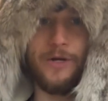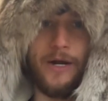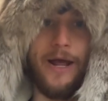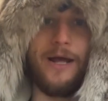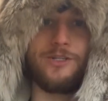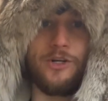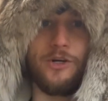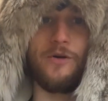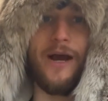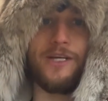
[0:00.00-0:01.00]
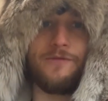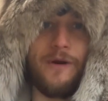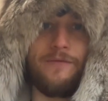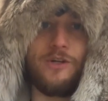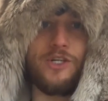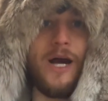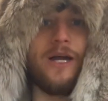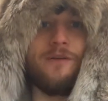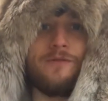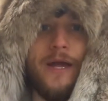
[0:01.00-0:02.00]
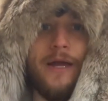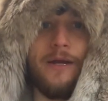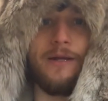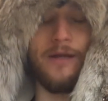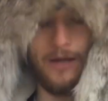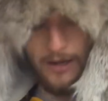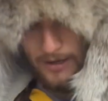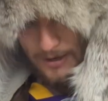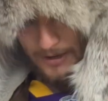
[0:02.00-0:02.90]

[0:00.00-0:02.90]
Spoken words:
going to answer to Christ for every shot you've taken and